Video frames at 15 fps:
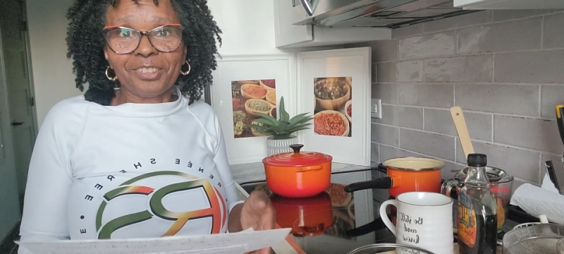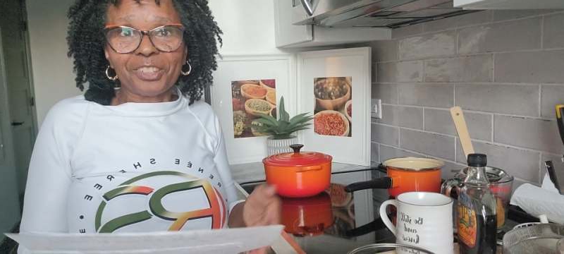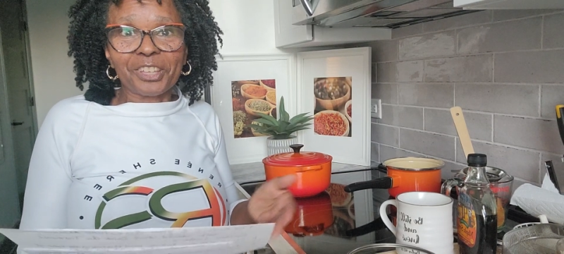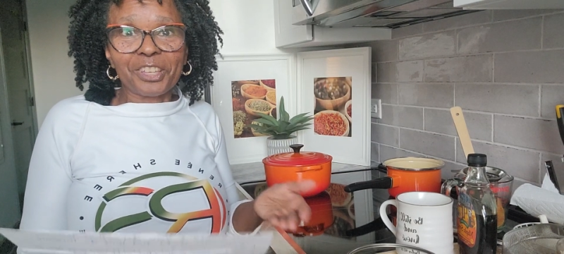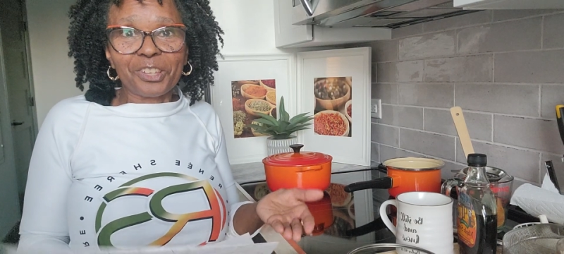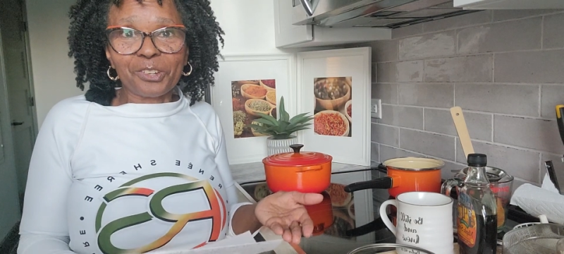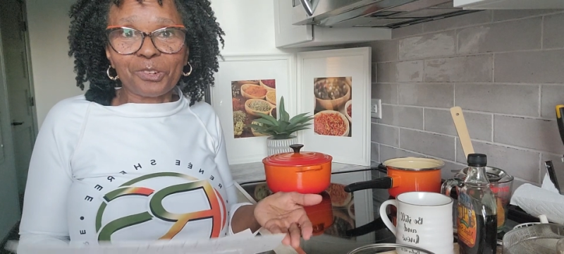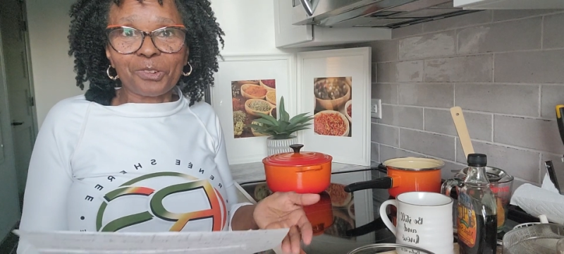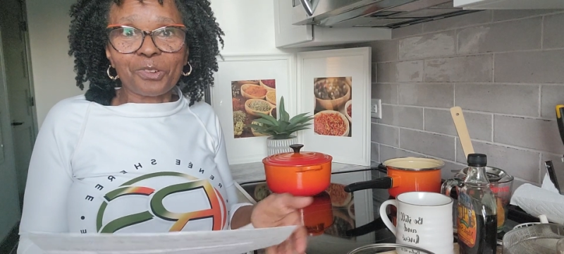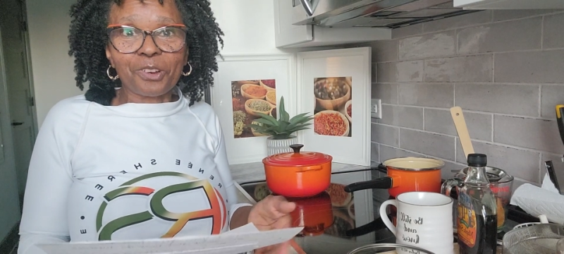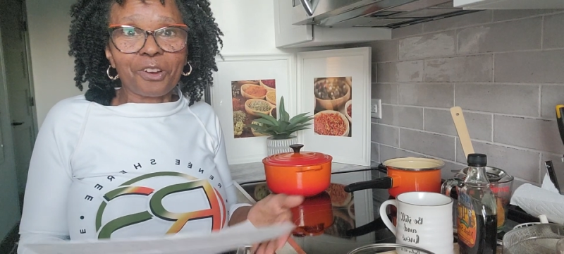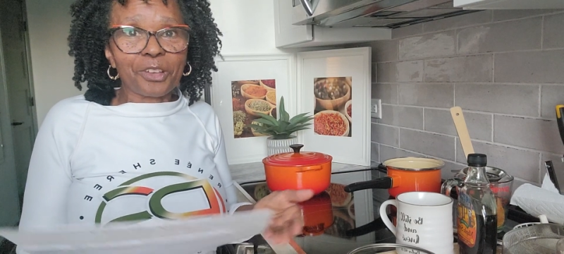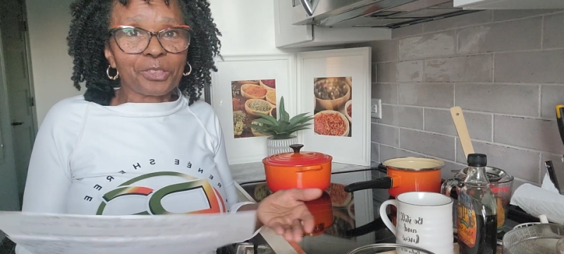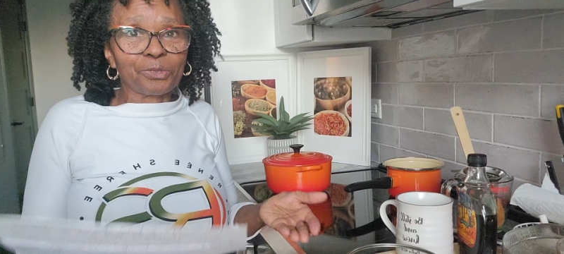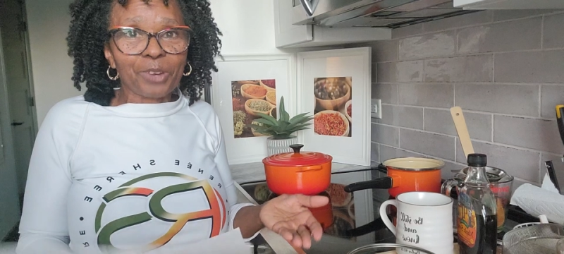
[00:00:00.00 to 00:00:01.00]
To heal
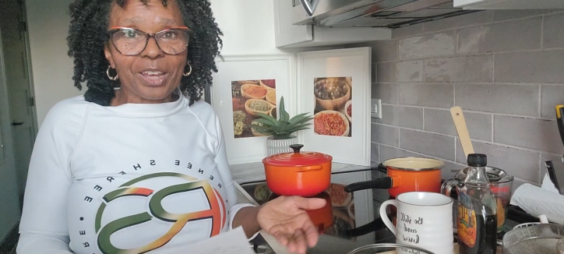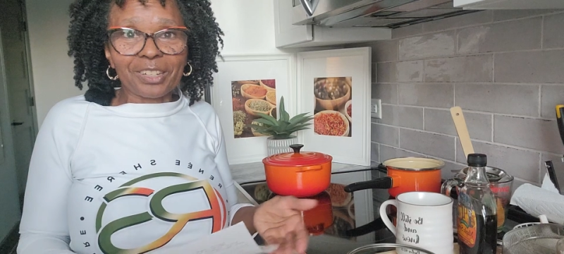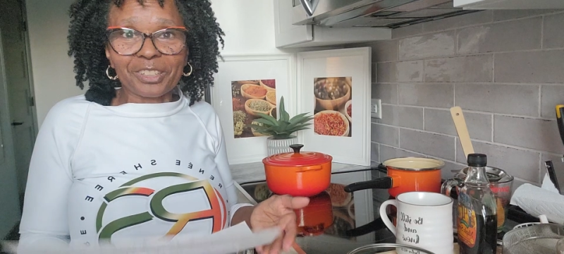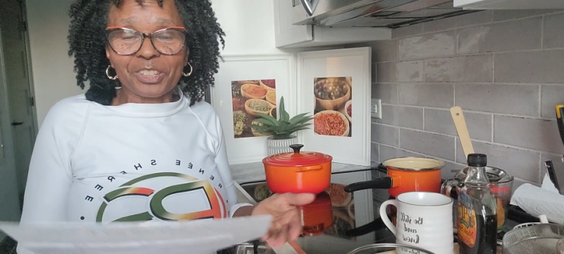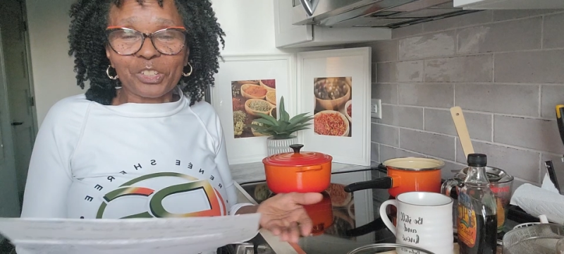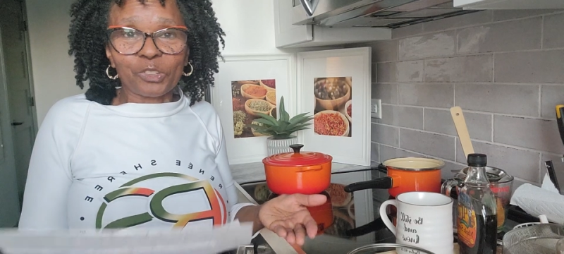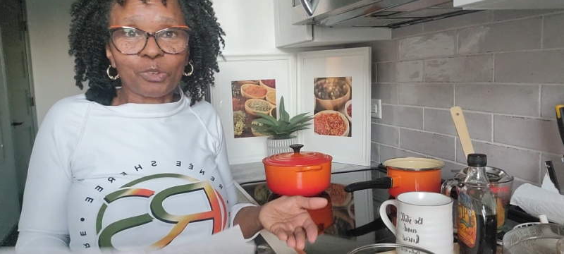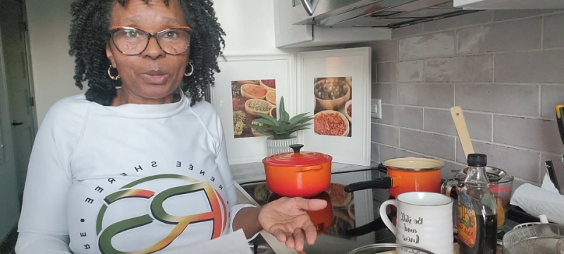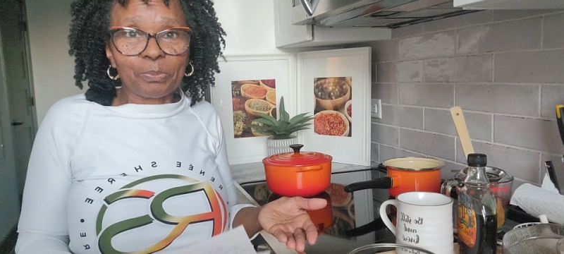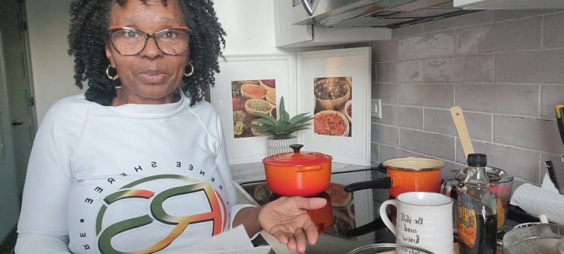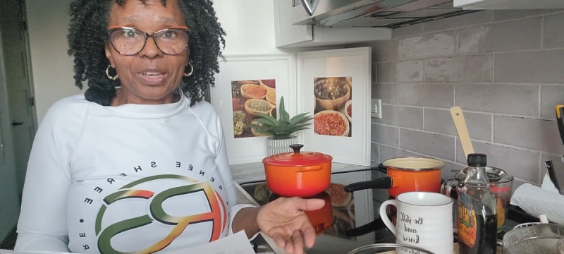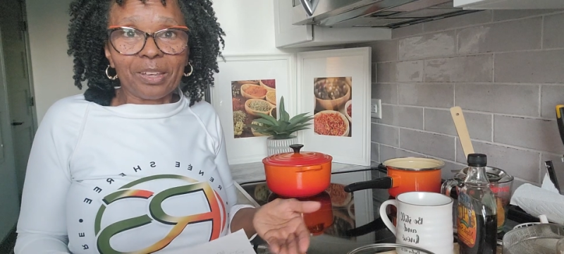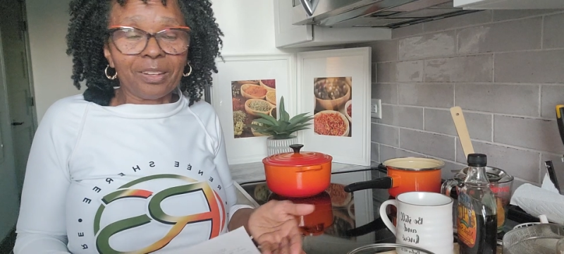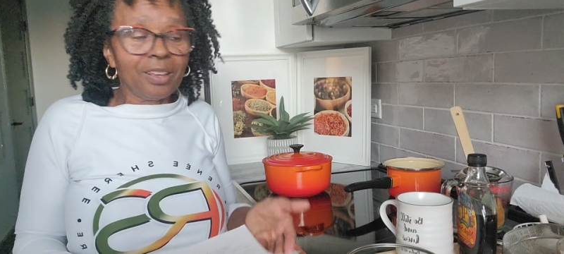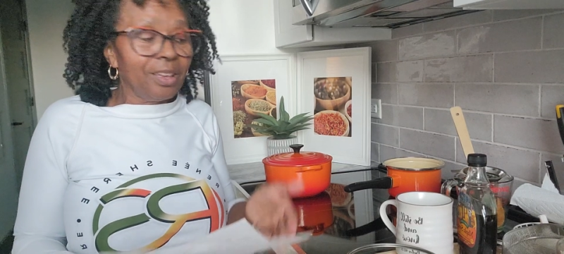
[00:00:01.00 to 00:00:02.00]
arthritis and joint
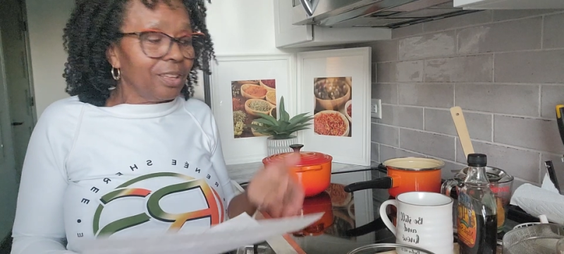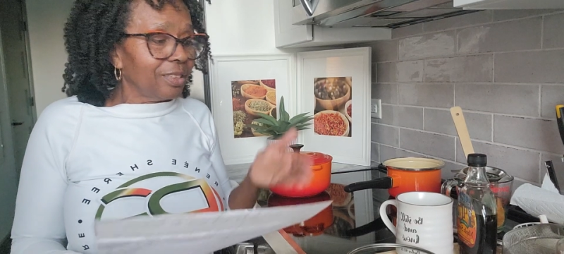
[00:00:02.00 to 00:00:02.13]
pain.